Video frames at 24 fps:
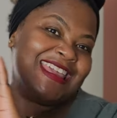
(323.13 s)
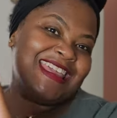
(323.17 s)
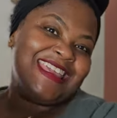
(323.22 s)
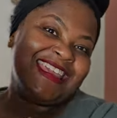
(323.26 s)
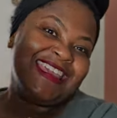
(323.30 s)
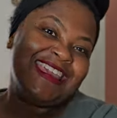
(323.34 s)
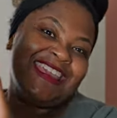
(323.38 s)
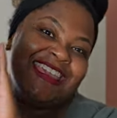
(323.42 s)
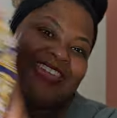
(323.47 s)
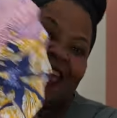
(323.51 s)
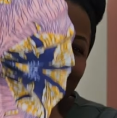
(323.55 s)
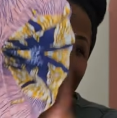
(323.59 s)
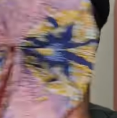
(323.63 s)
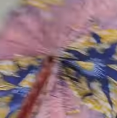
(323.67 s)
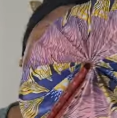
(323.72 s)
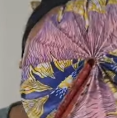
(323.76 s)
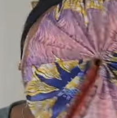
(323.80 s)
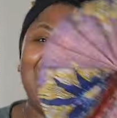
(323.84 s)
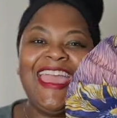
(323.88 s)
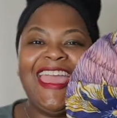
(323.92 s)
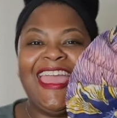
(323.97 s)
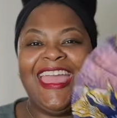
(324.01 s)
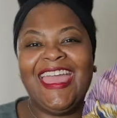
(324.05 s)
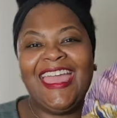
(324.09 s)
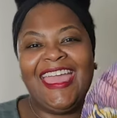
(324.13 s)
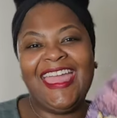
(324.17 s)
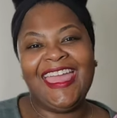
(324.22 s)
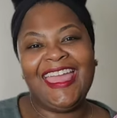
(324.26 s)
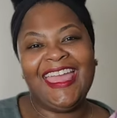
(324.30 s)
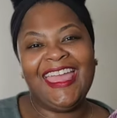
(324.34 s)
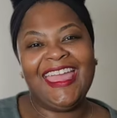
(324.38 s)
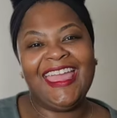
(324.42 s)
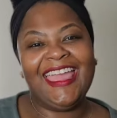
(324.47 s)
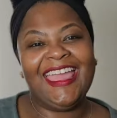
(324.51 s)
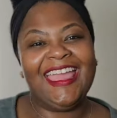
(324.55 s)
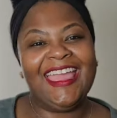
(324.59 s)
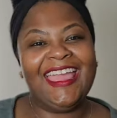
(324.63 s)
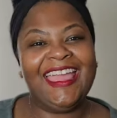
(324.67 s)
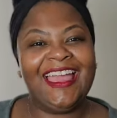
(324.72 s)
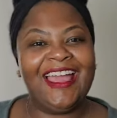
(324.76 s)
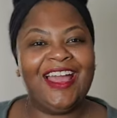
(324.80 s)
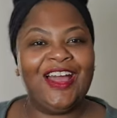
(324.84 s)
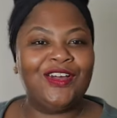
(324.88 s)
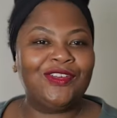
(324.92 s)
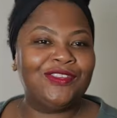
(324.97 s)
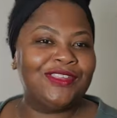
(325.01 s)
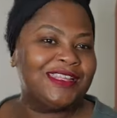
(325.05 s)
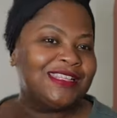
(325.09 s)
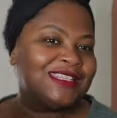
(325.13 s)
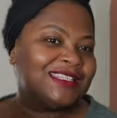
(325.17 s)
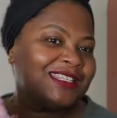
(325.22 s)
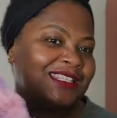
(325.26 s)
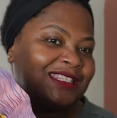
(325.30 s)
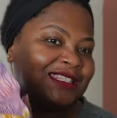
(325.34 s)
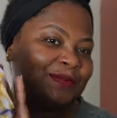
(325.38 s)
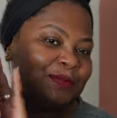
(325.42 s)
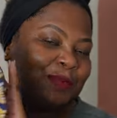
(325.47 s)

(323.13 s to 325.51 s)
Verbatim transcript: Yay! Oh, this is